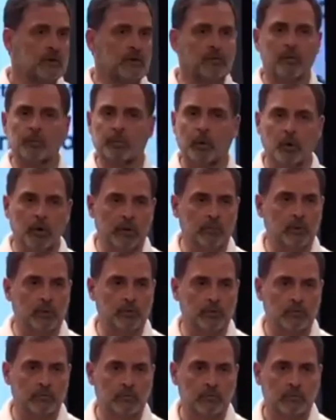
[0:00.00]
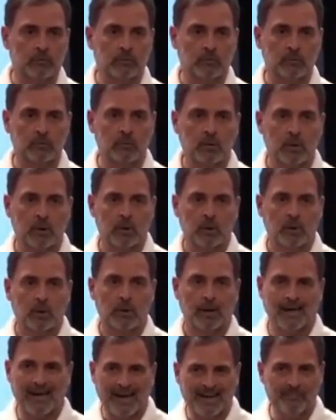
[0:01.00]
different polling booths.
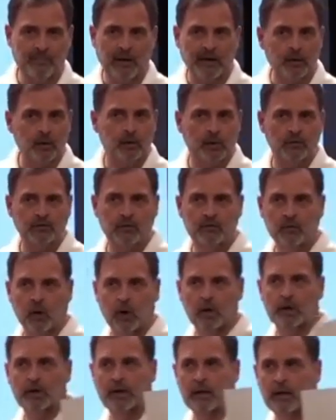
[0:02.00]
And I remind you, this is not an